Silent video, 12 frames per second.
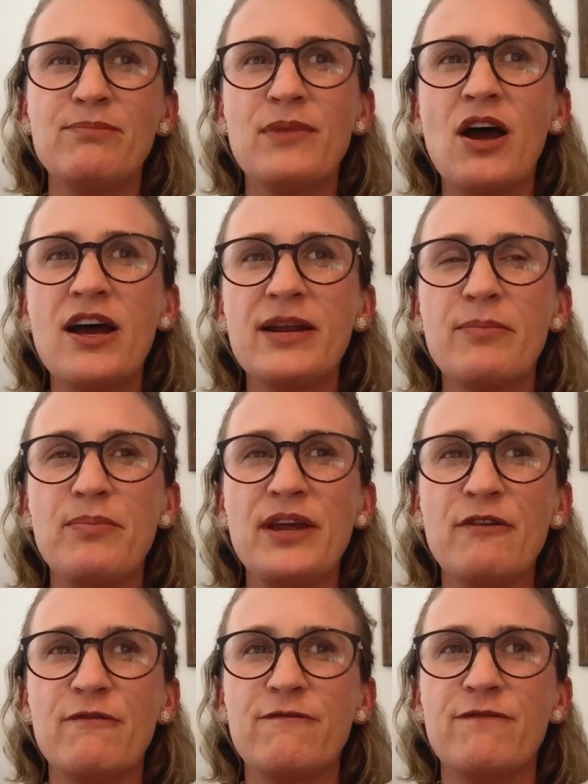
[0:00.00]
not a
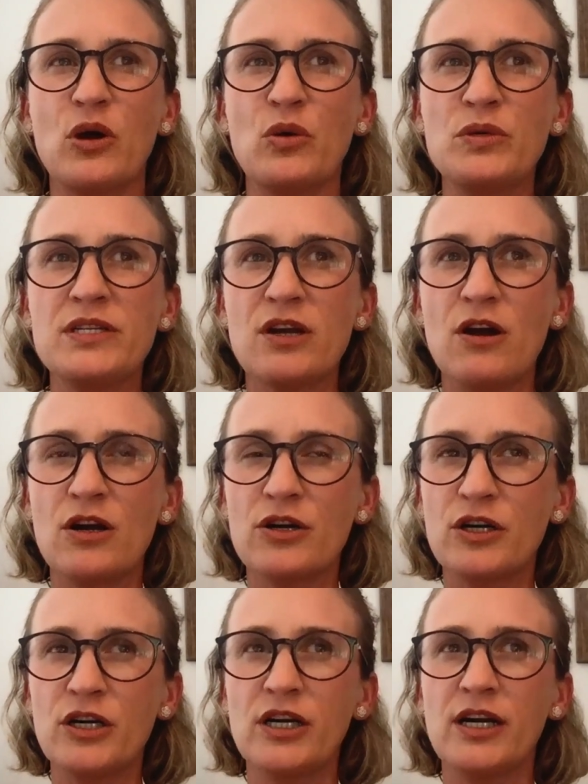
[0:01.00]
big phone
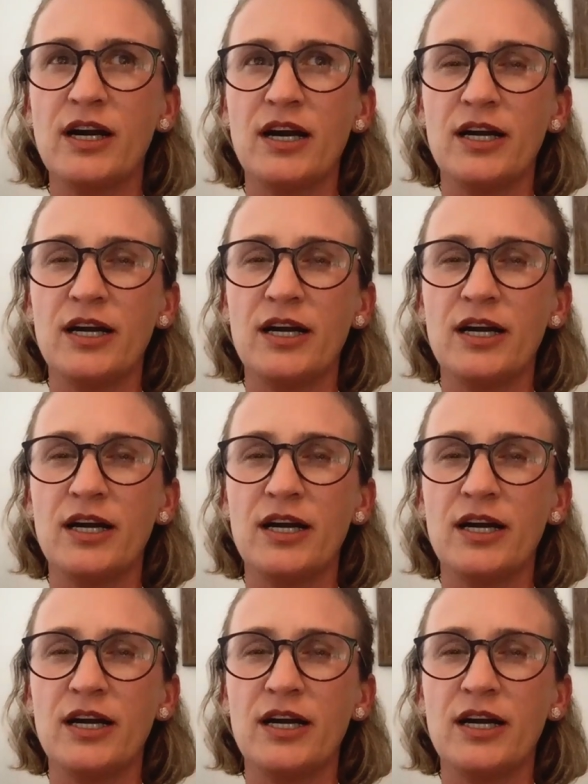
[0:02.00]
talker.